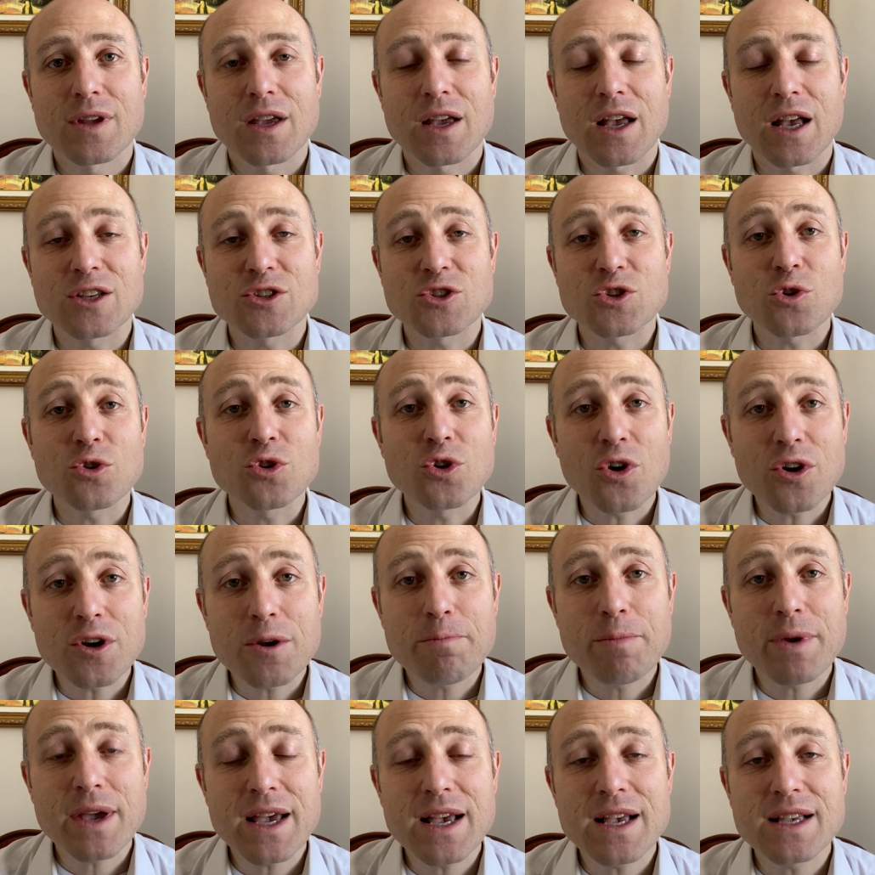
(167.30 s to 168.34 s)
And so God
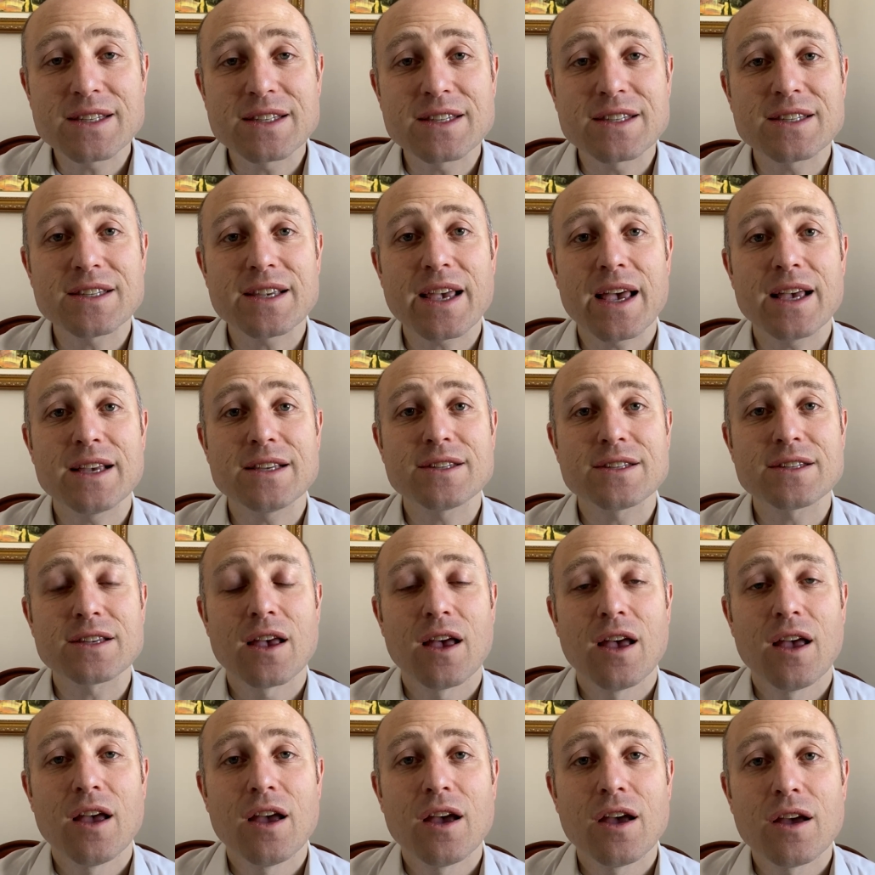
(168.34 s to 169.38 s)
appears and says,
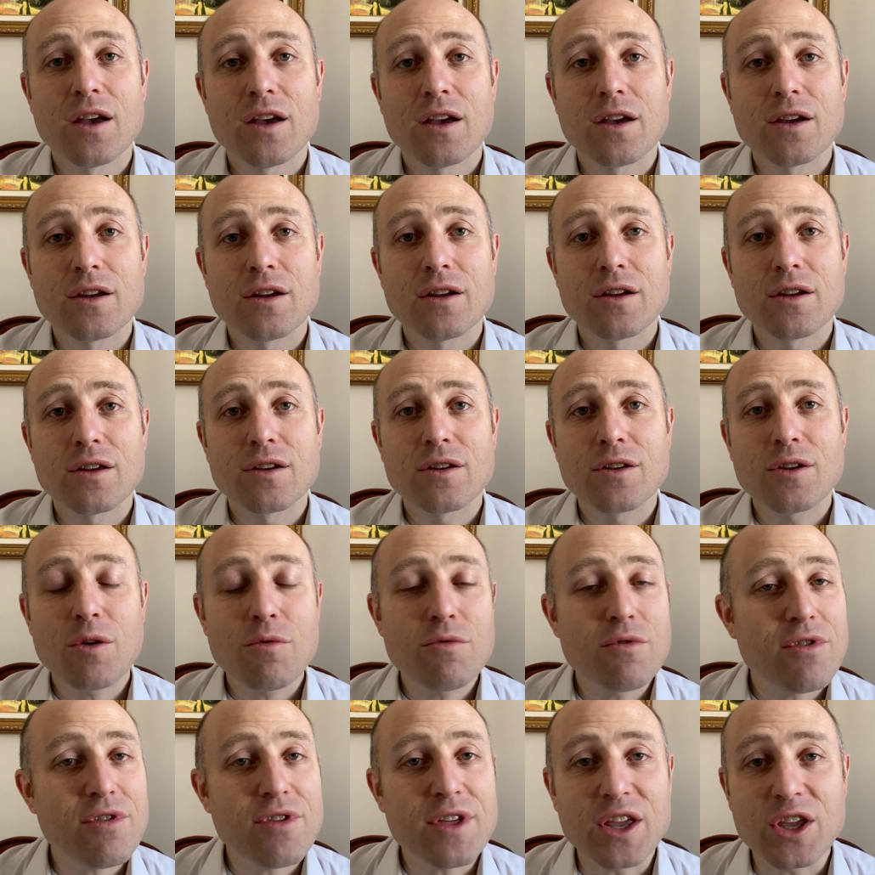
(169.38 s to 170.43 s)

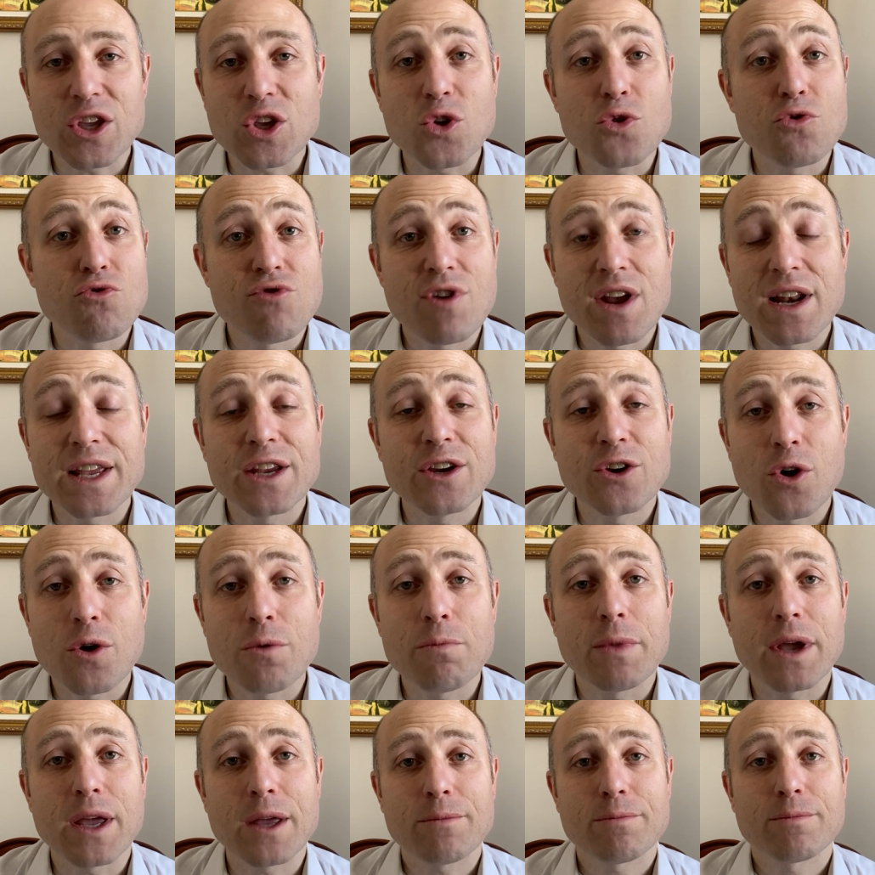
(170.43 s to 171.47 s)
don't think you really know
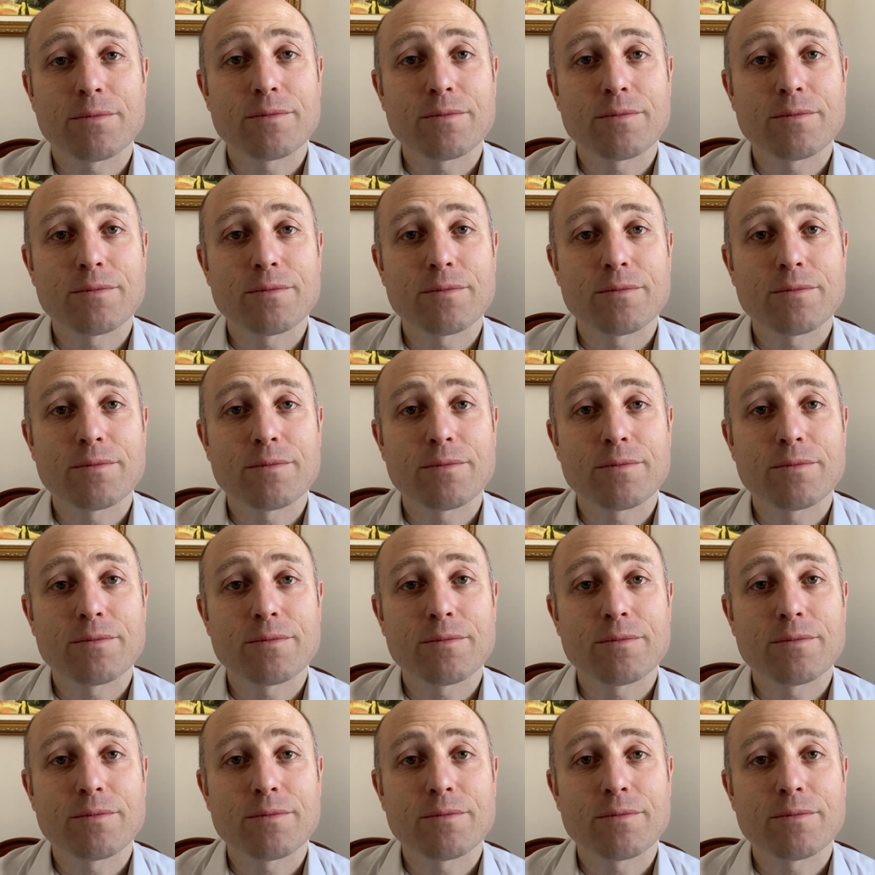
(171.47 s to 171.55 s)
me.